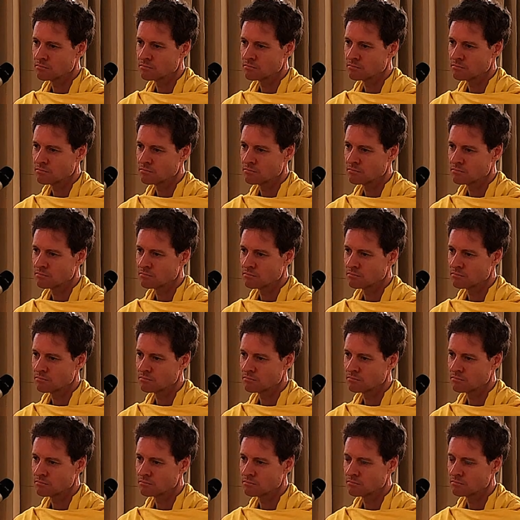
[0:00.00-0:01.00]

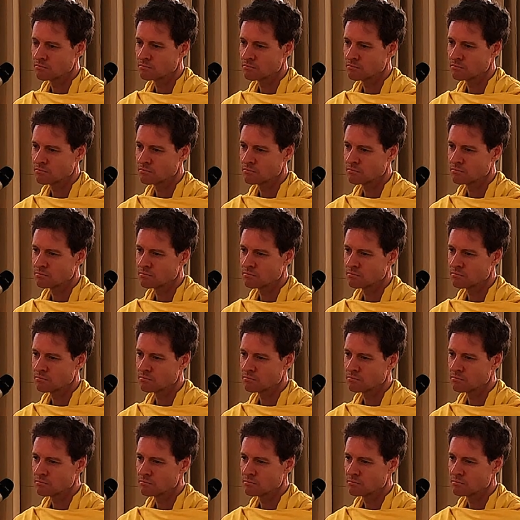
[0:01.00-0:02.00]

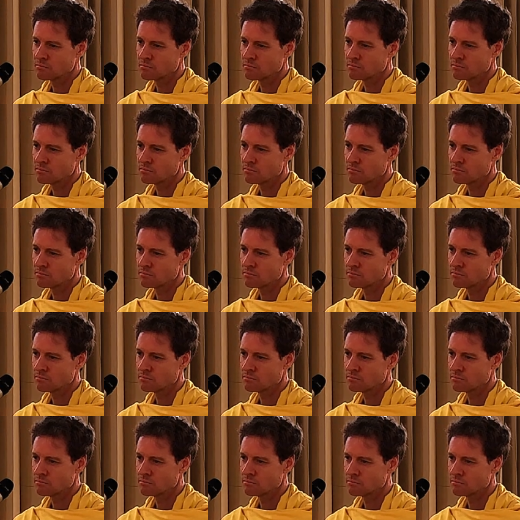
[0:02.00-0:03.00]

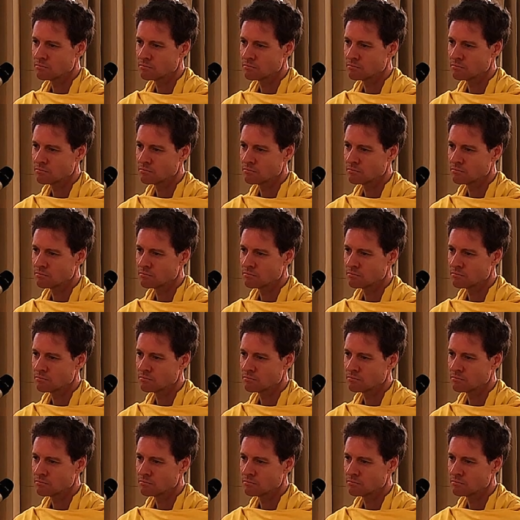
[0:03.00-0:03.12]
Nothing is said.